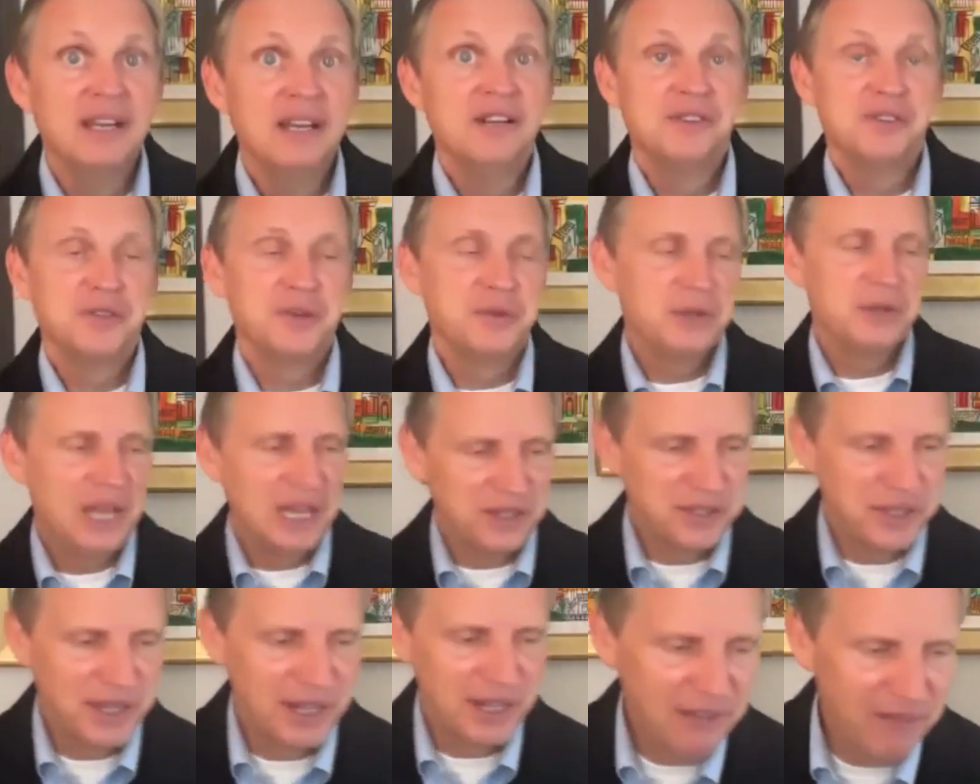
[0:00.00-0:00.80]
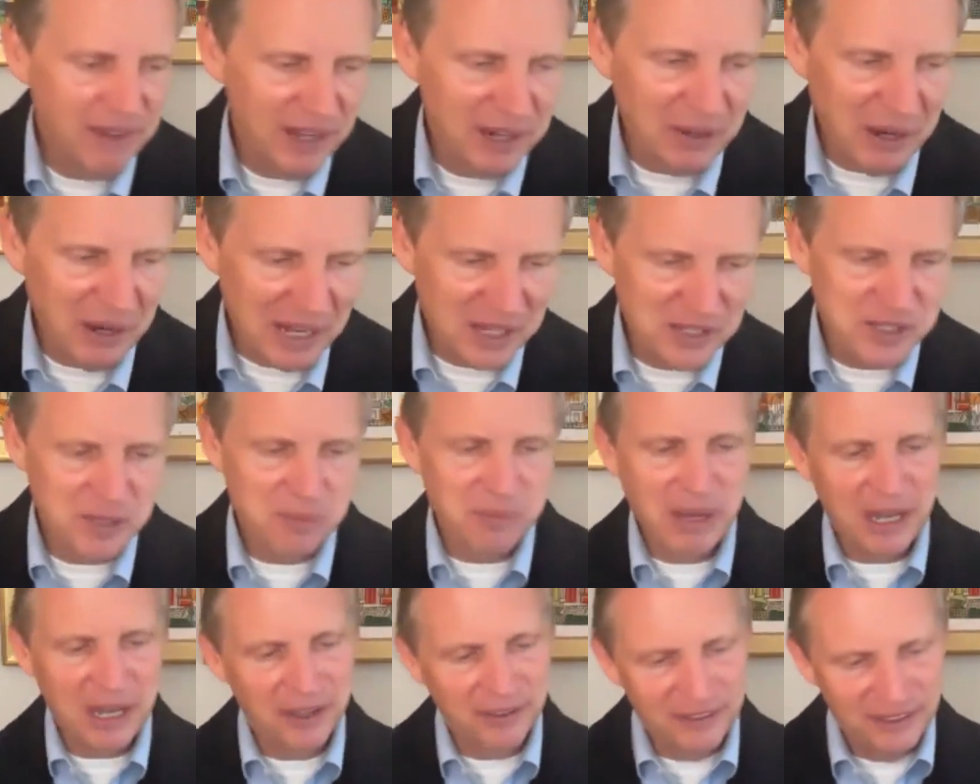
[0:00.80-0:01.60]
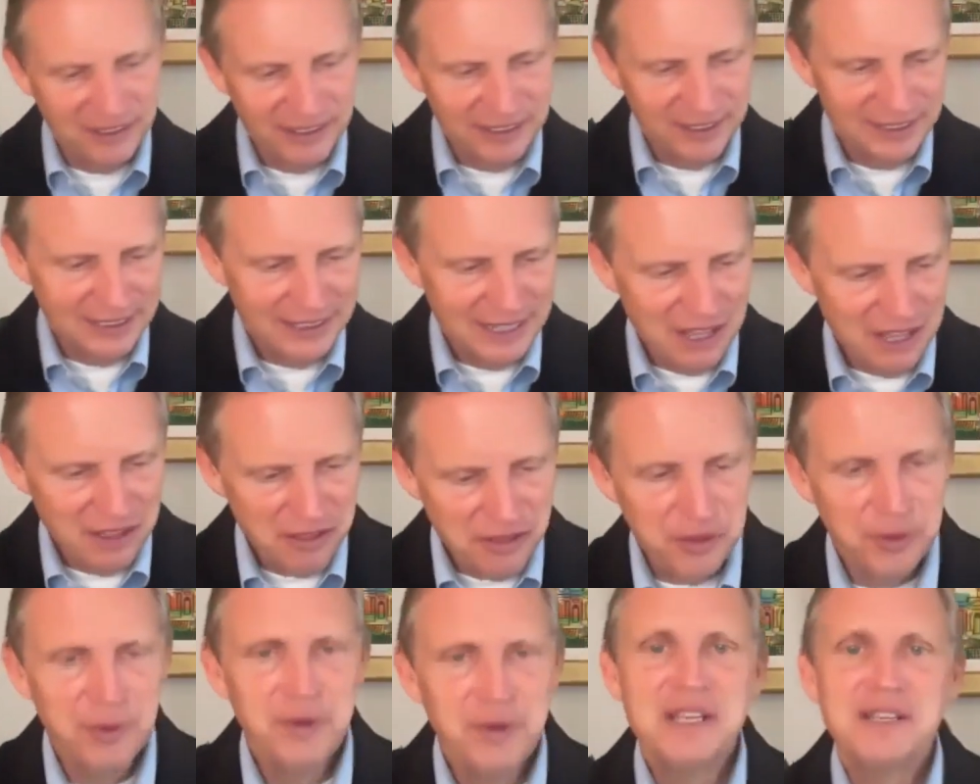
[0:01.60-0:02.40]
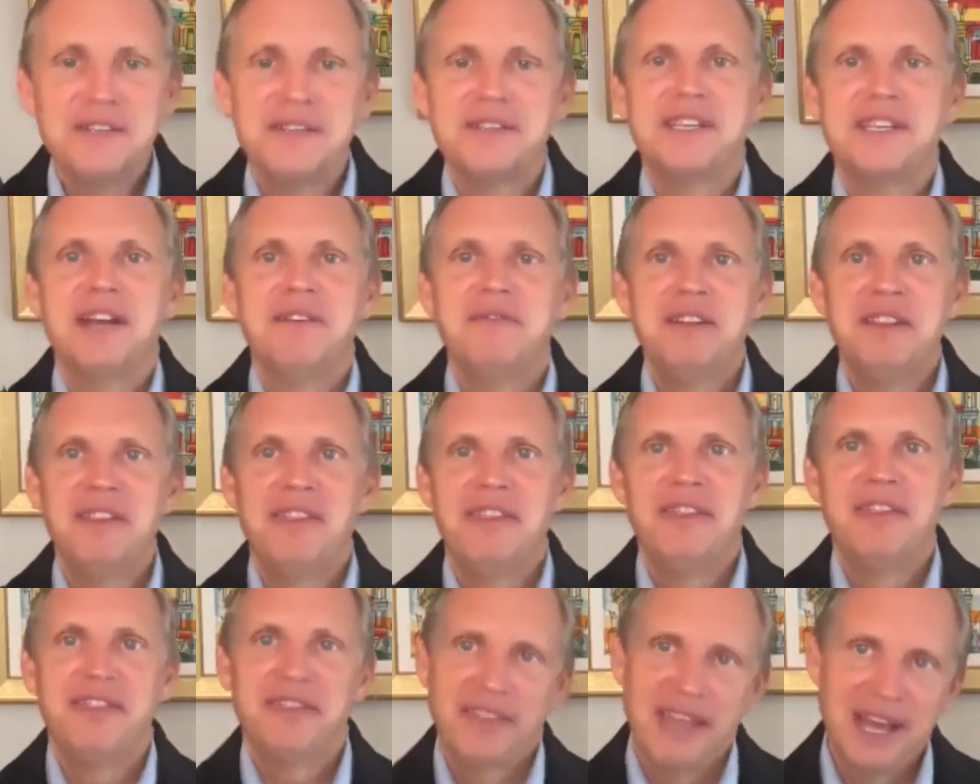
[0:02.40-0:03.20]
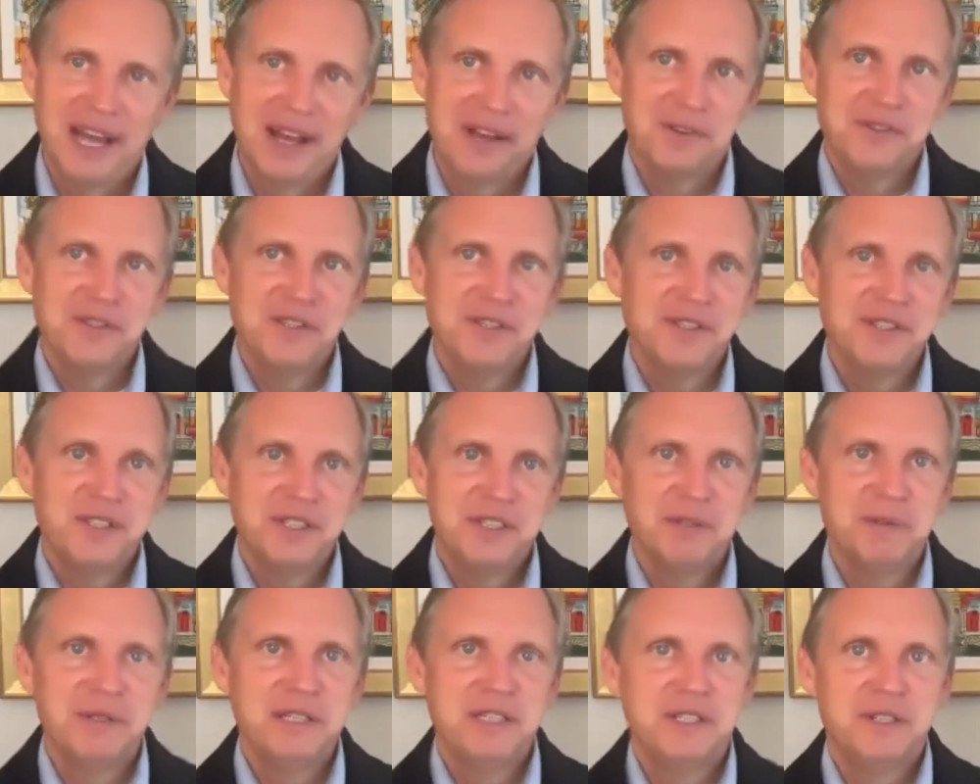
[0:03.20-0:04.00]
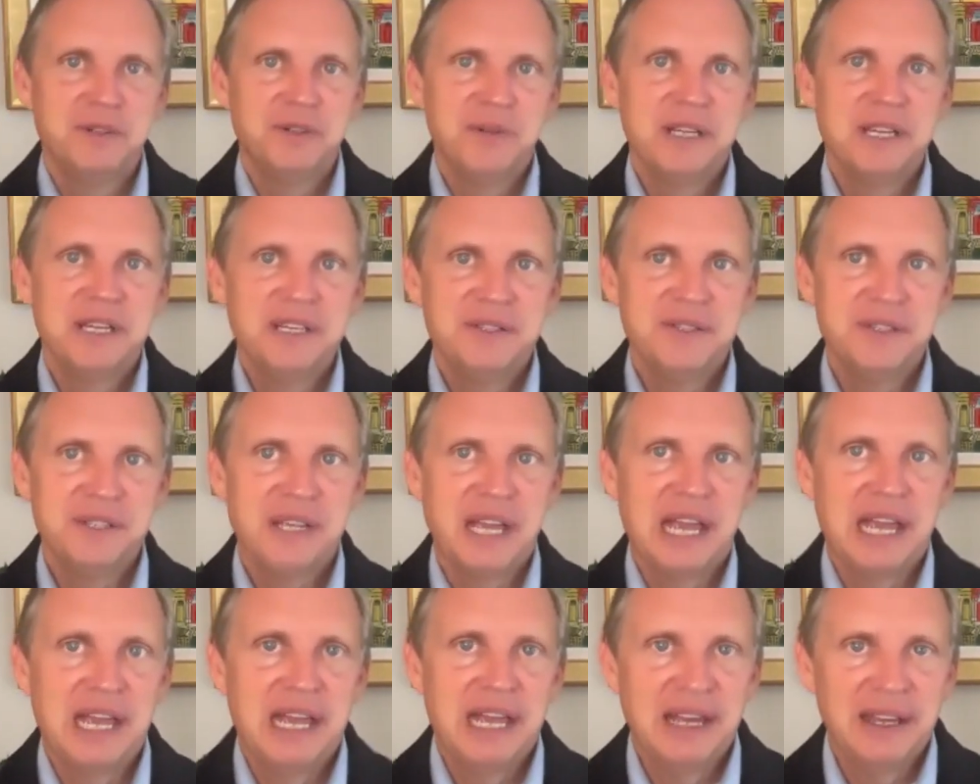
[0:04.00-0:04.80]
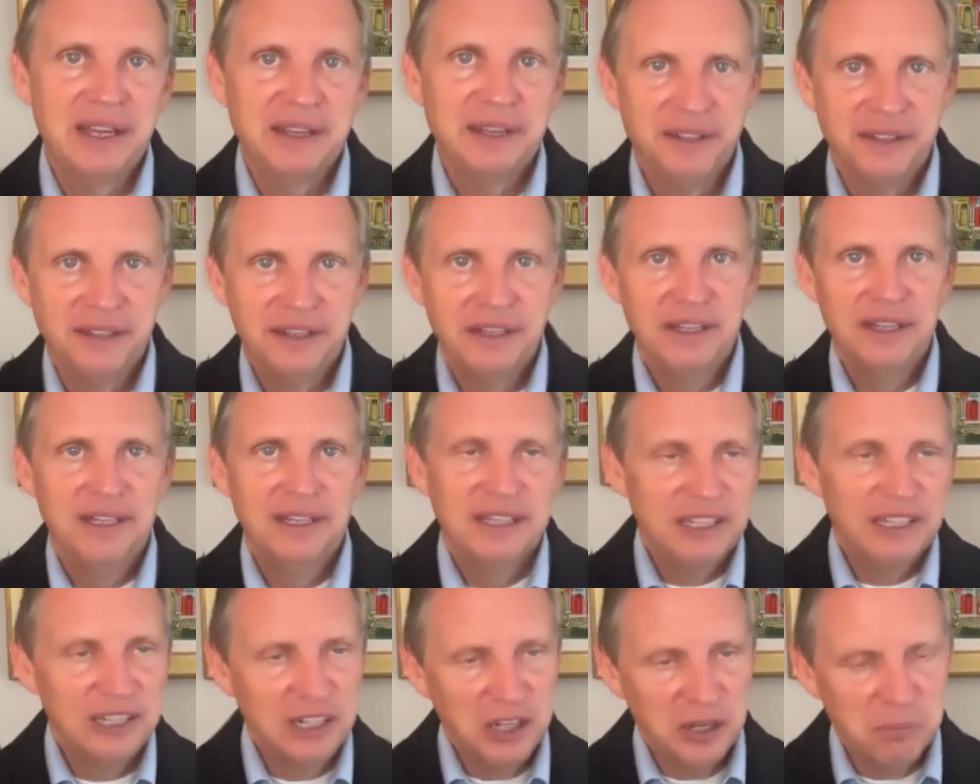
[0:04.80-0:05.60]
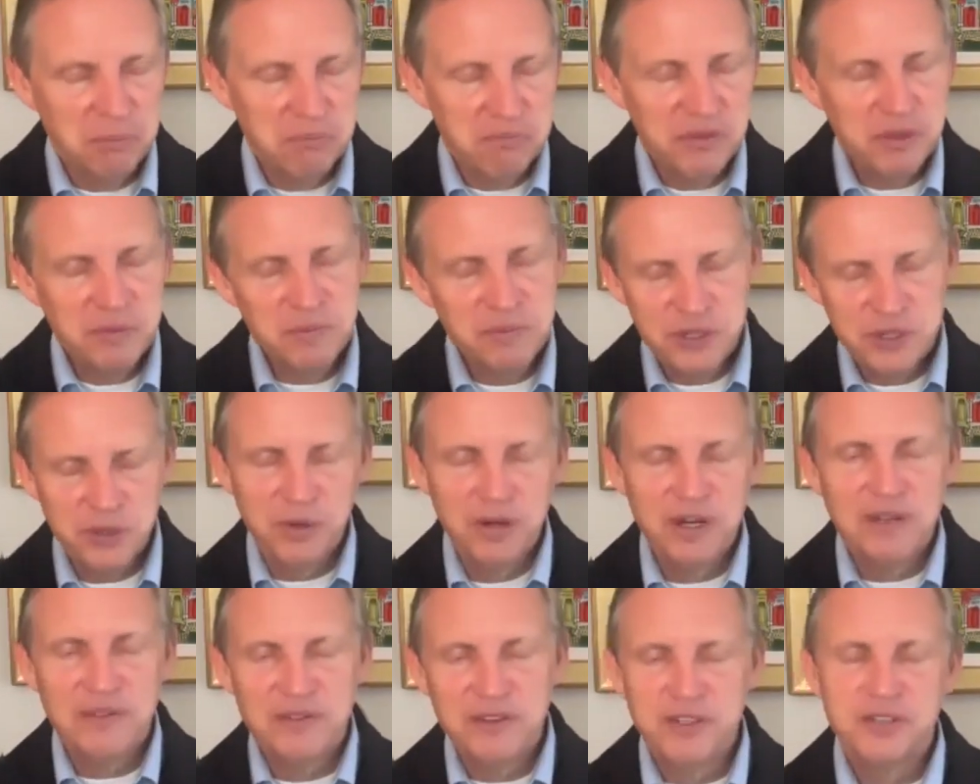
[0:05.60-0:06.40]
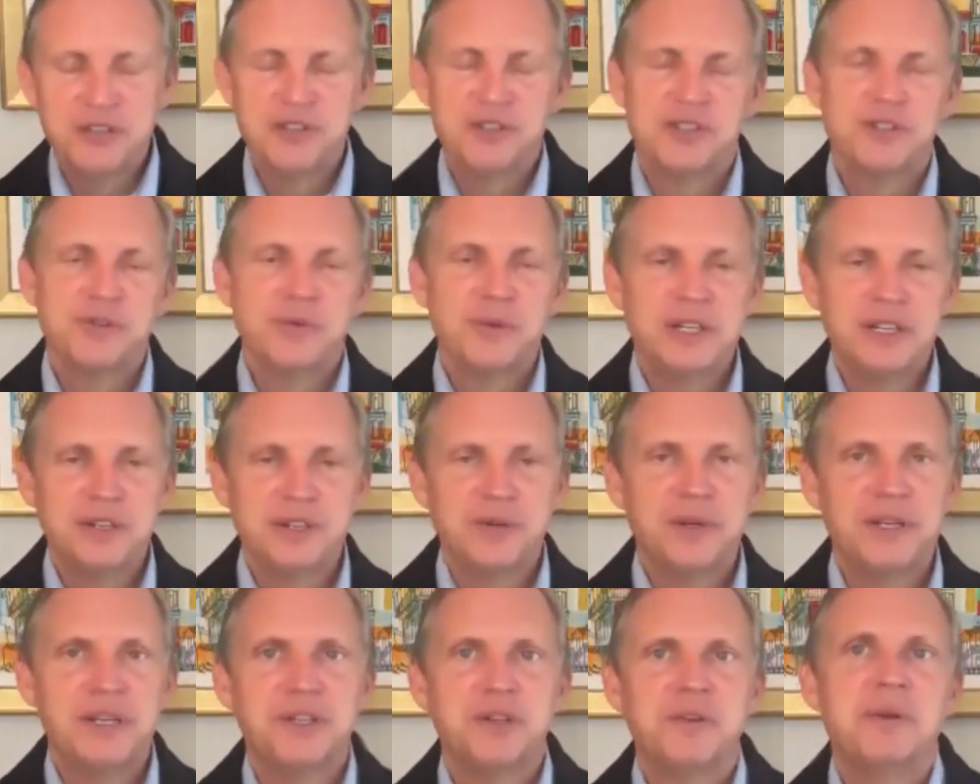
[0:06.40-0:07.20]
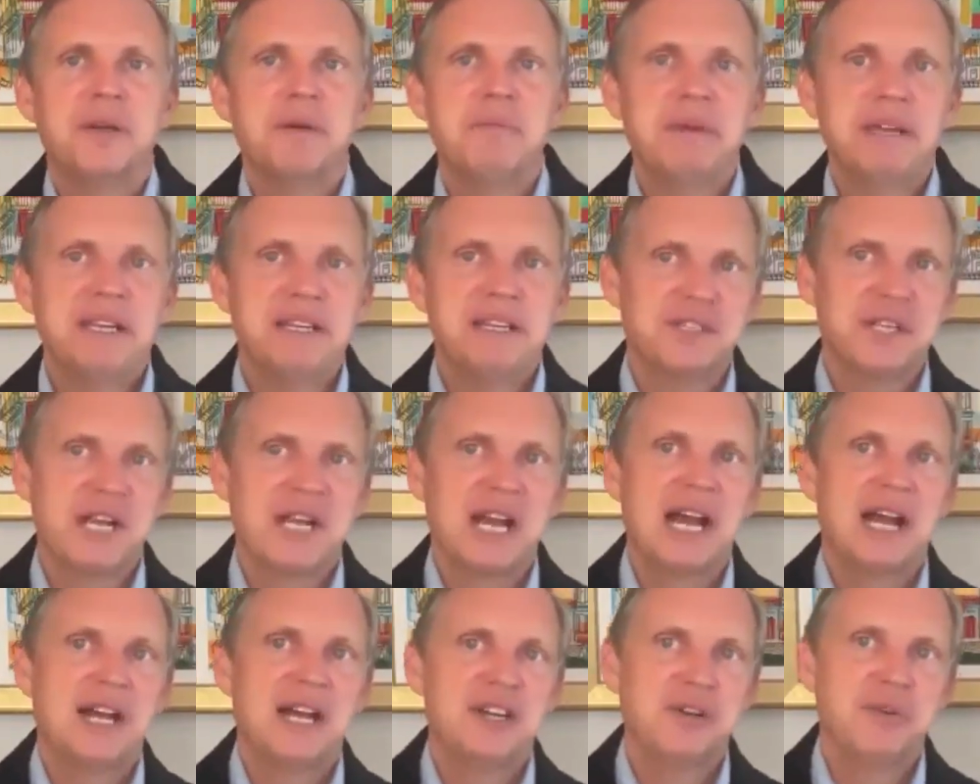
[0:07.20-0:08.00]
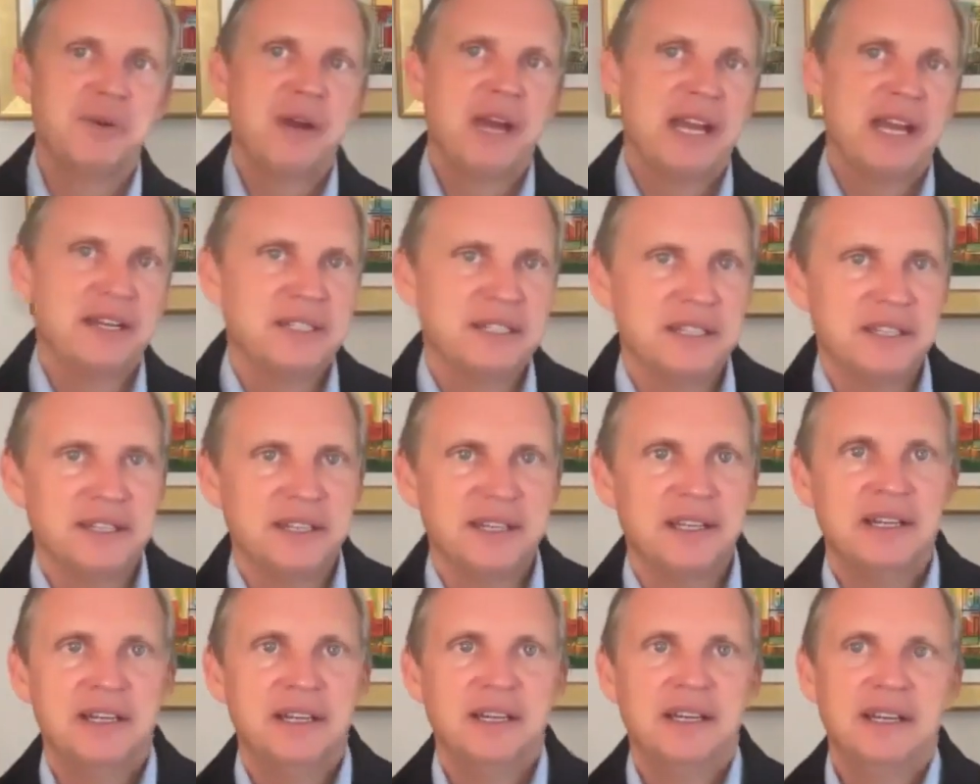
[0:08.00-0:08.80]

So yeah, Sunnyvale has about 37,000 street trees, and the majority of the street tree trimming is contracted